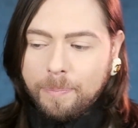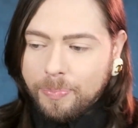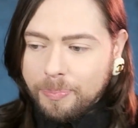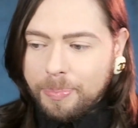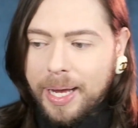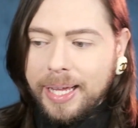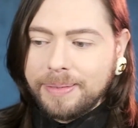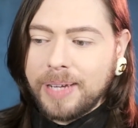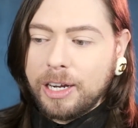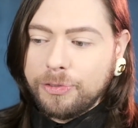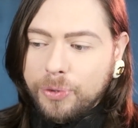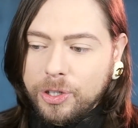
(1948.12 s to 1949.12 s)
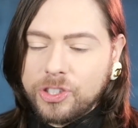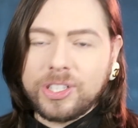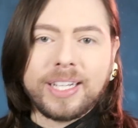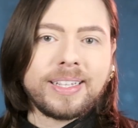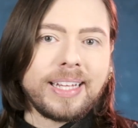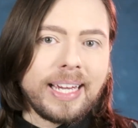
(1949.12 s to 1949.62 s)
But
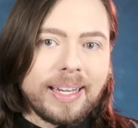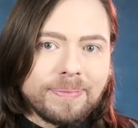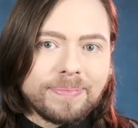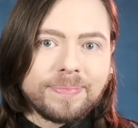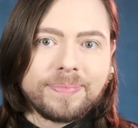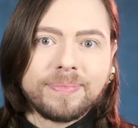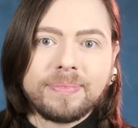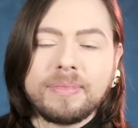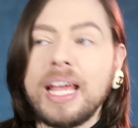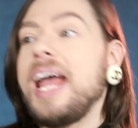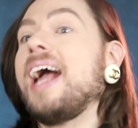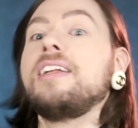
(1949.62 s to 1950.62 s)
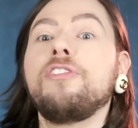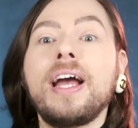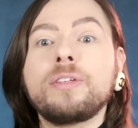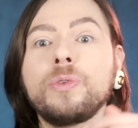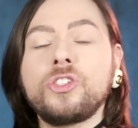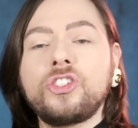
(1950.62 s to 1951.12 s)
unfortunately, and in
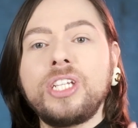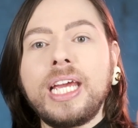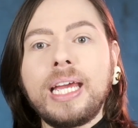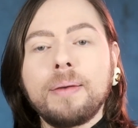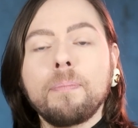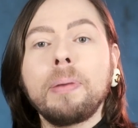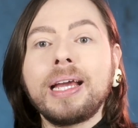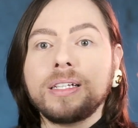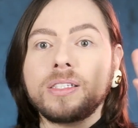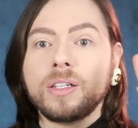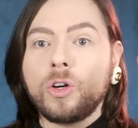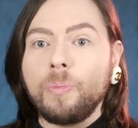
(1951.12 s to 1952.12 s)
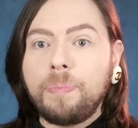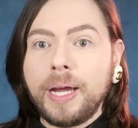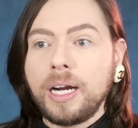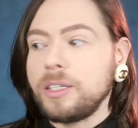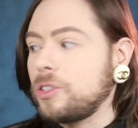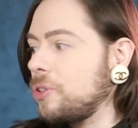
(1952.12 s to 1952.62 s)
fact, when she, because
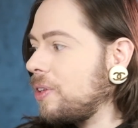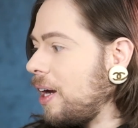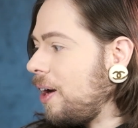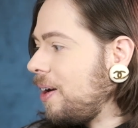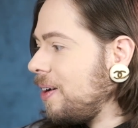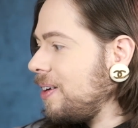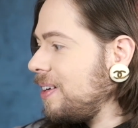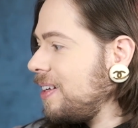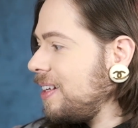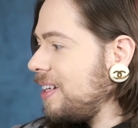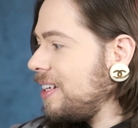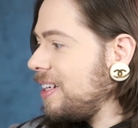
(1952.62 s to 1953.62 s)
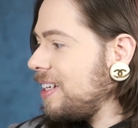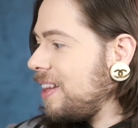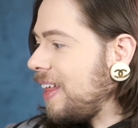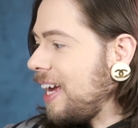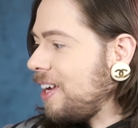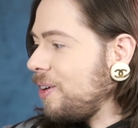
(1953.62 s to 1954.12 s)
compared to the, oh,
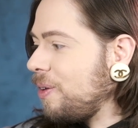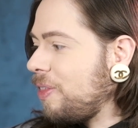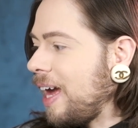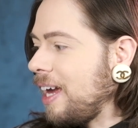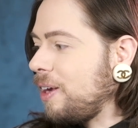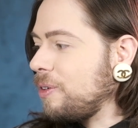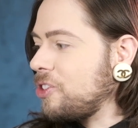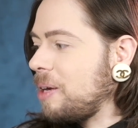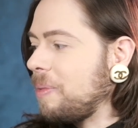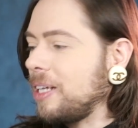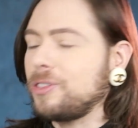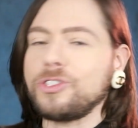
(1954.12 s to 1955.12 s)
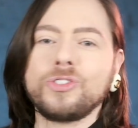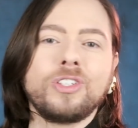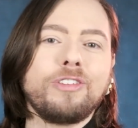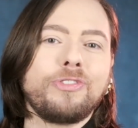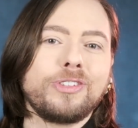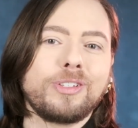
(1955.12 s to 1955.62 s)
thank you, Giamato
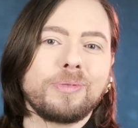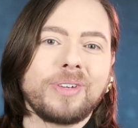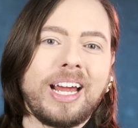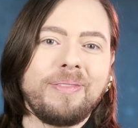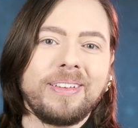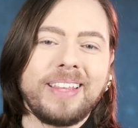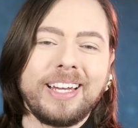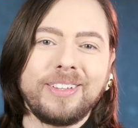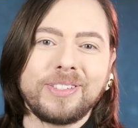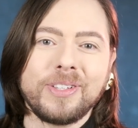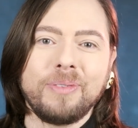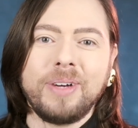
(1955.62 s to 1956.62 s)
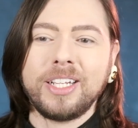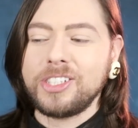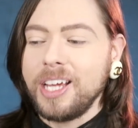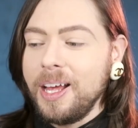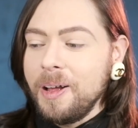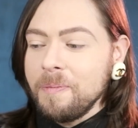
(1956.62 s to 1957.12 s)
Jr. for subscribing. Thank you so much.